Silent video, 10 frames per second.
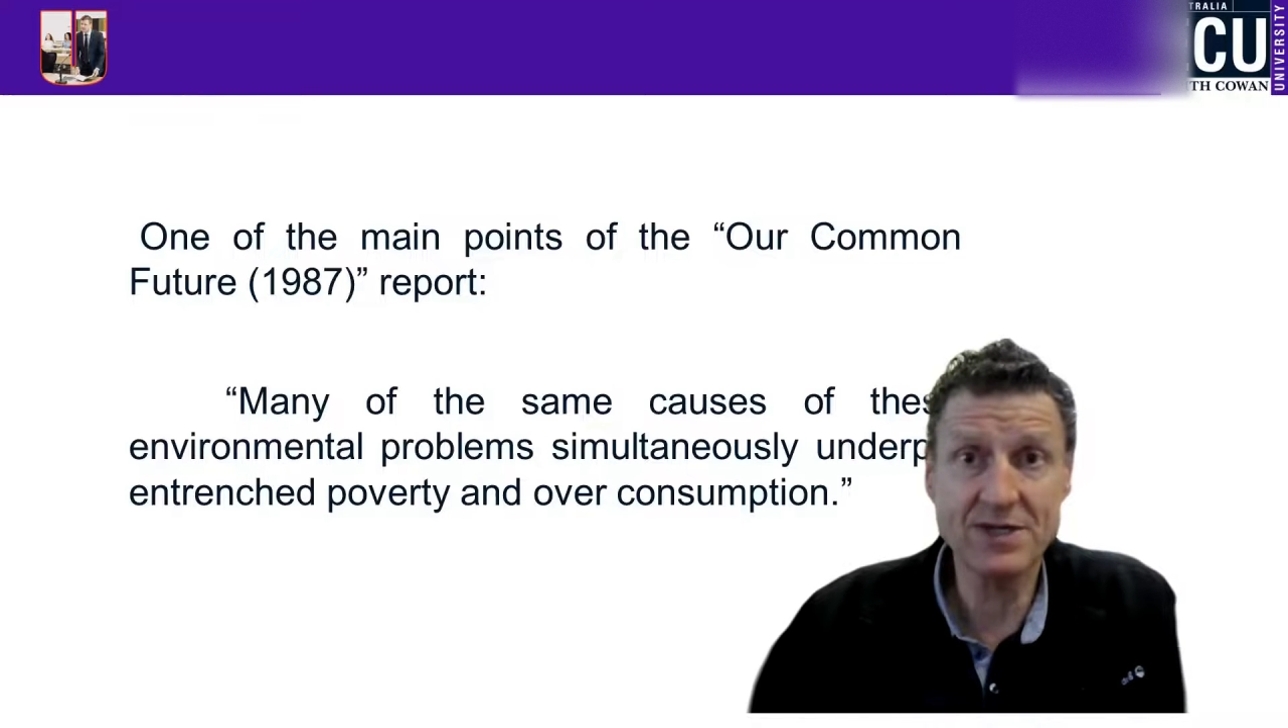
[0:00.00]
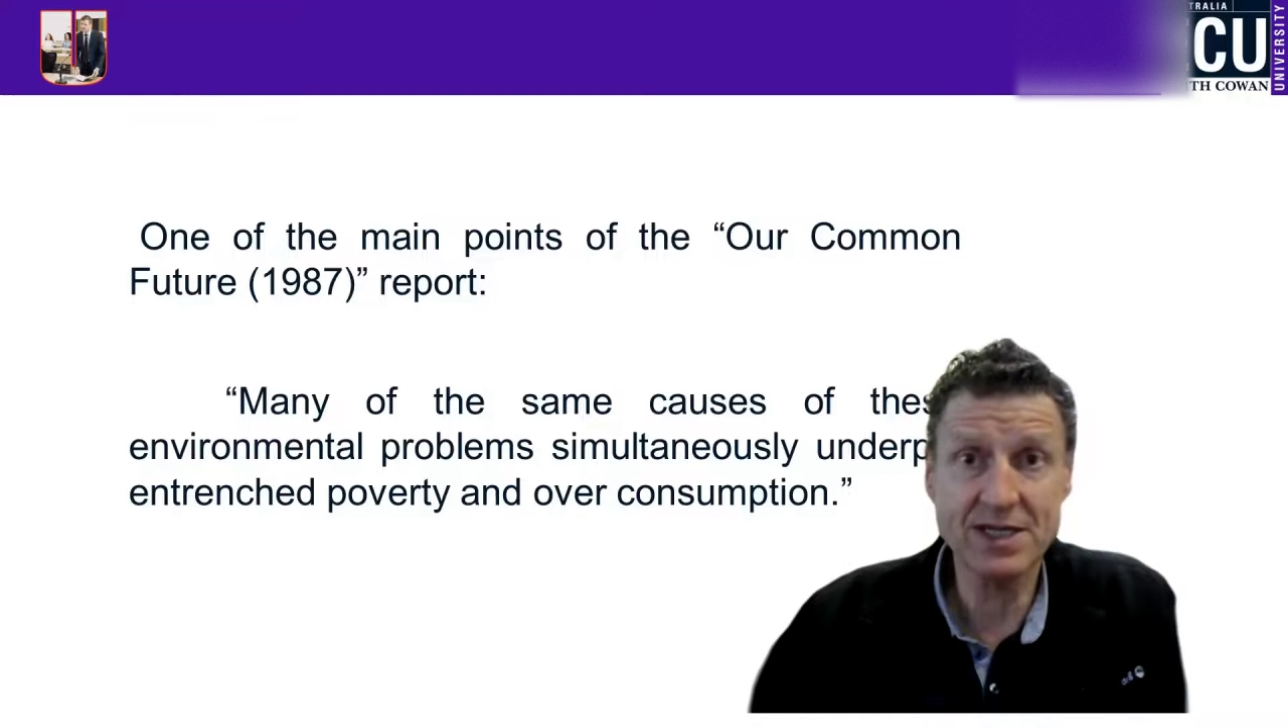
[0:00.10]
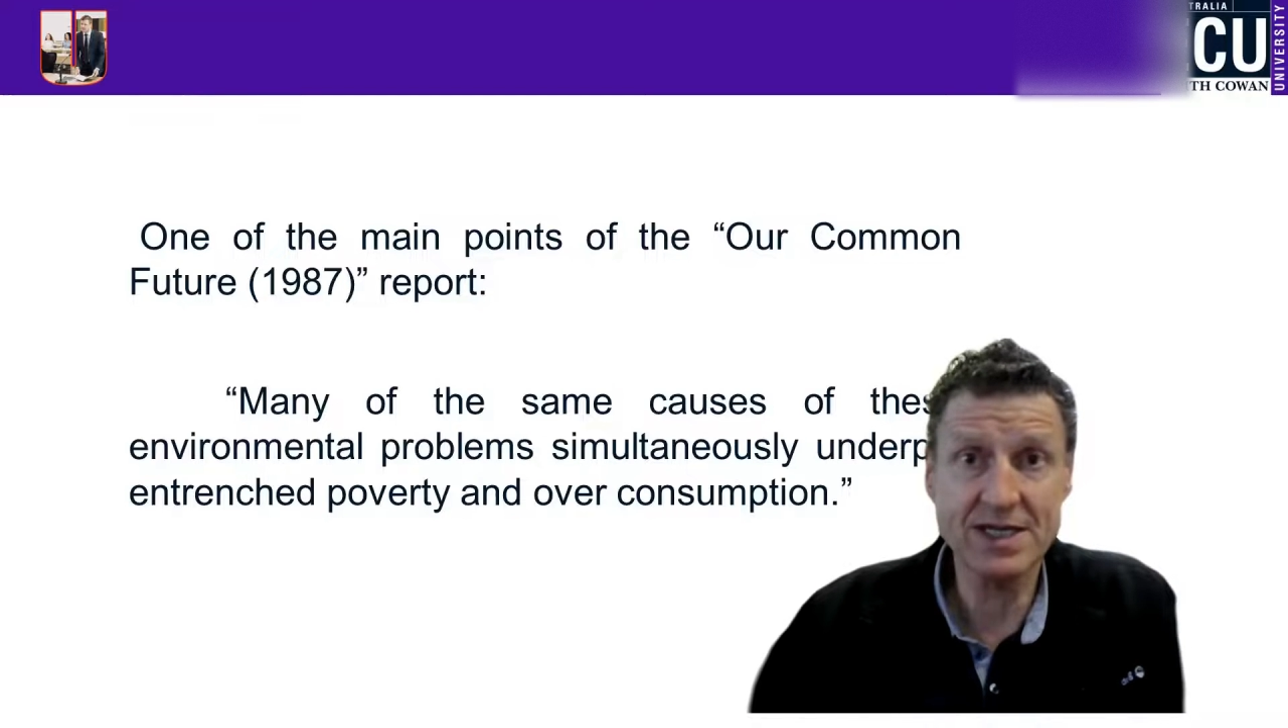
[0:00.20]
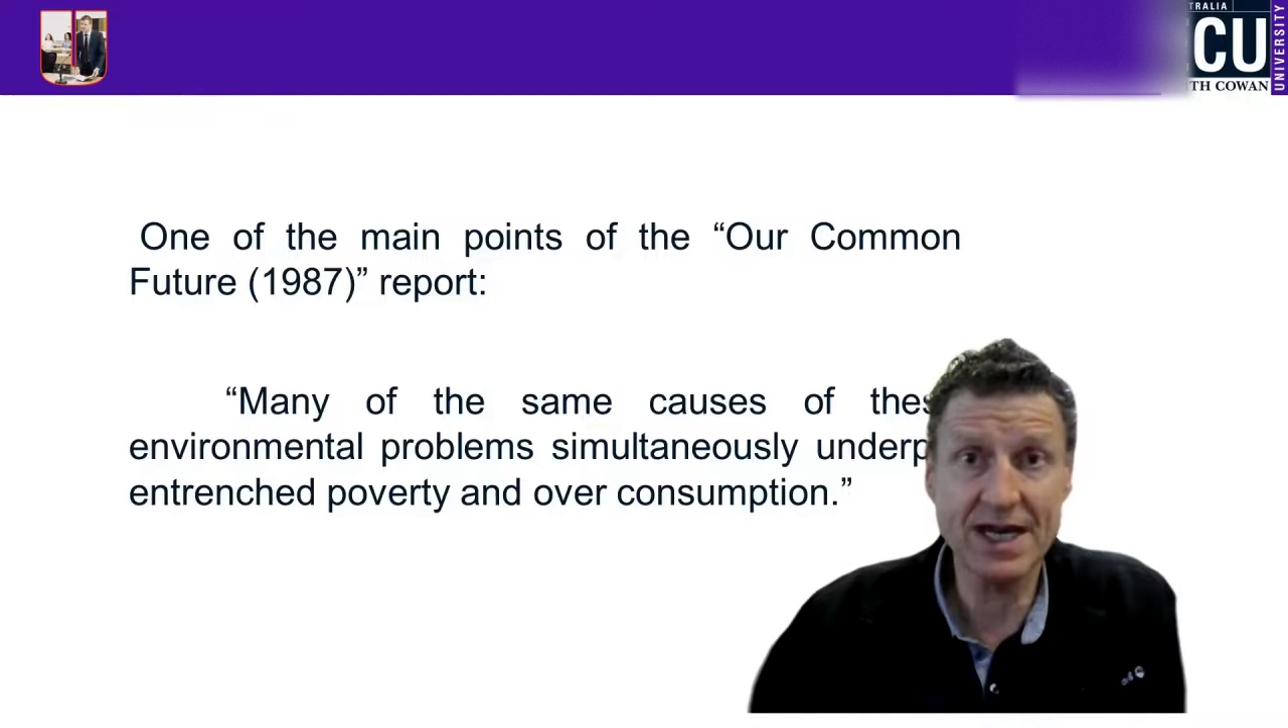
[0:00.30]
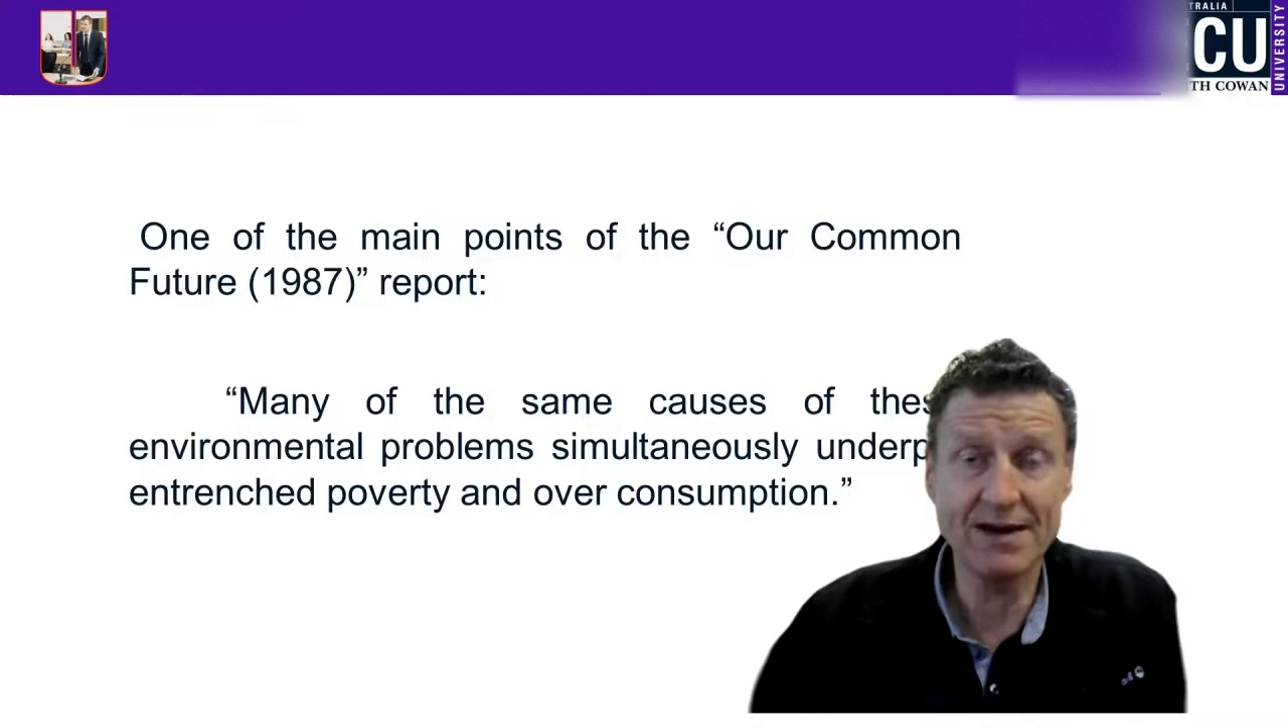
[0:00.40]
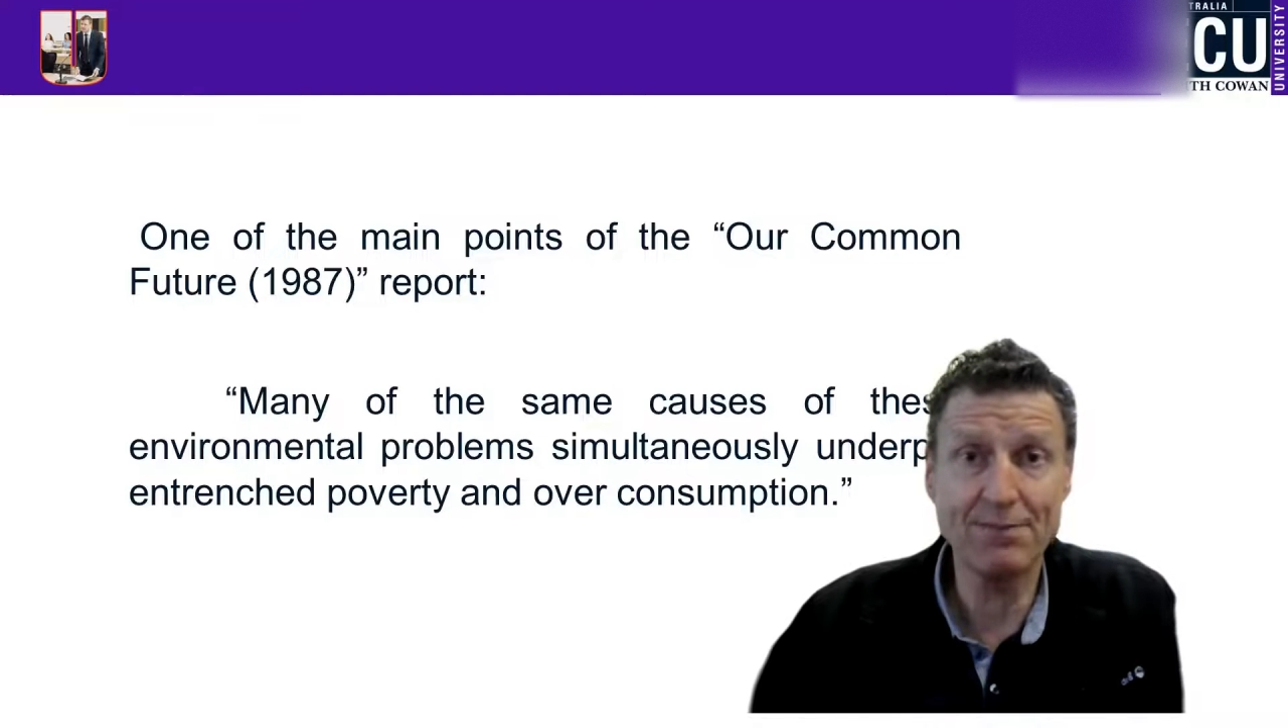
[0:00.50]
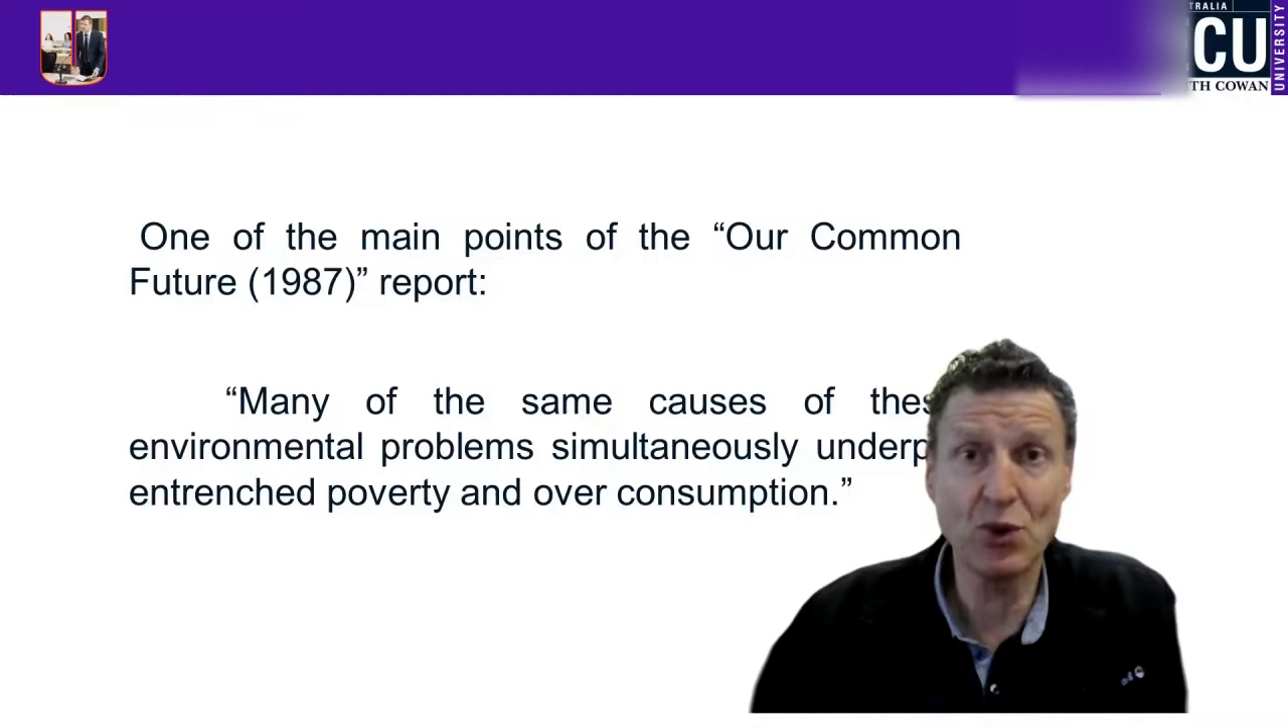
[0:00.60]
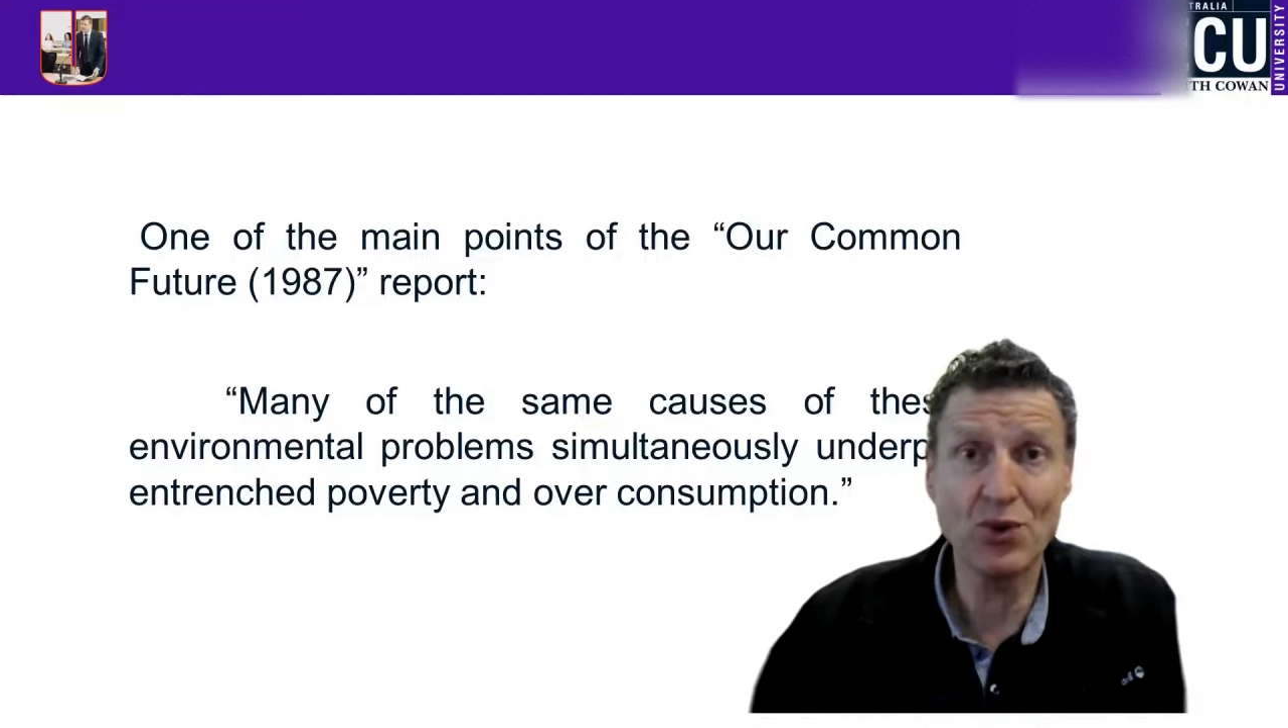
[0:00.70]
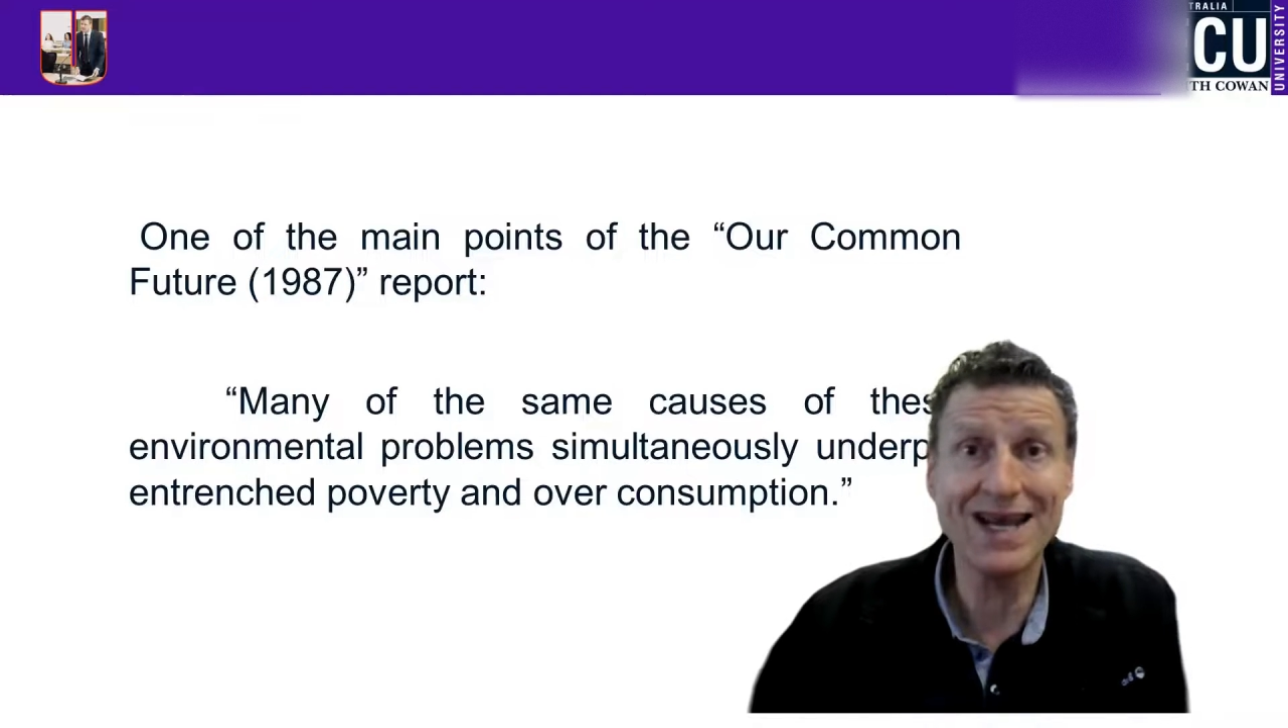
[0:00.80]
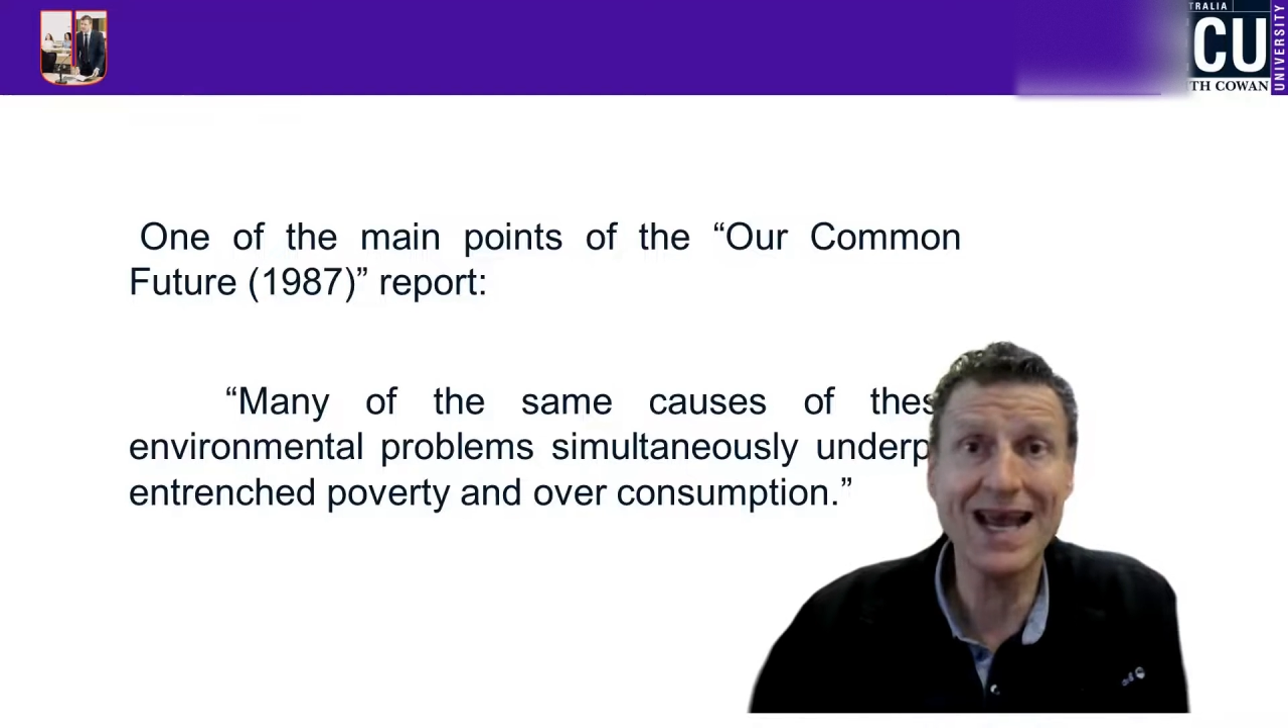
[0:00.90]

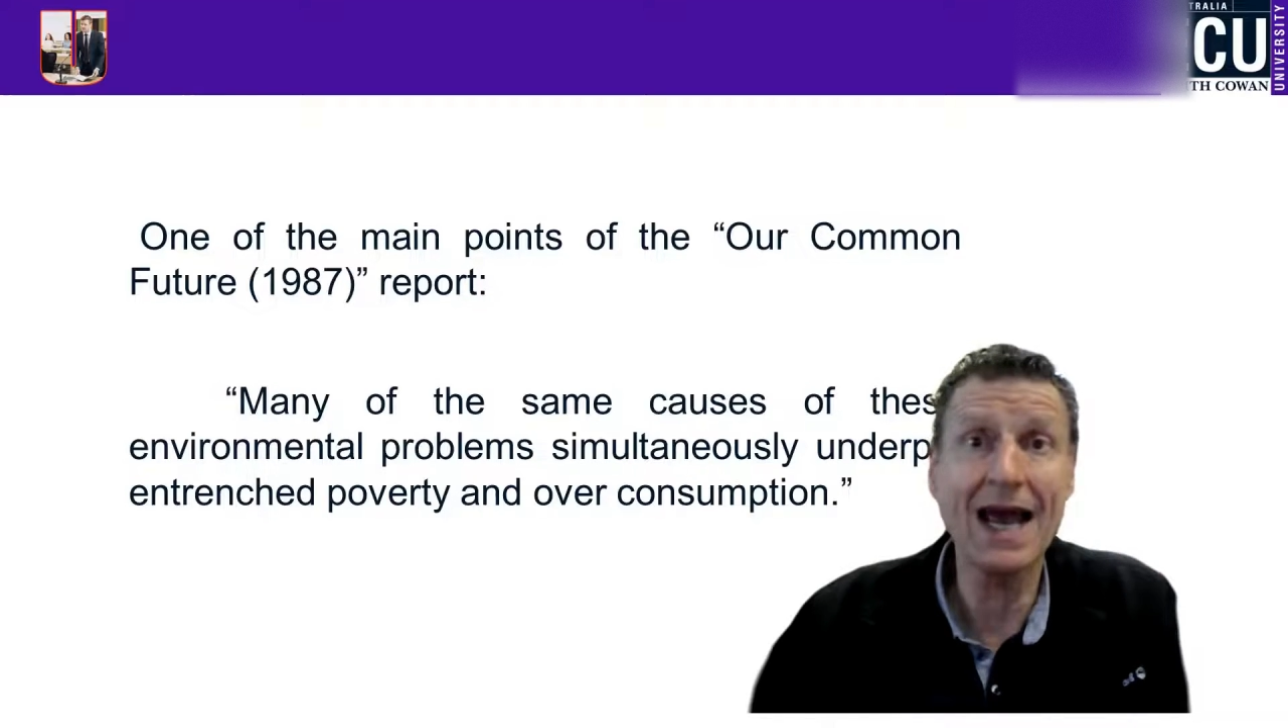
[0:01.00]
sustainability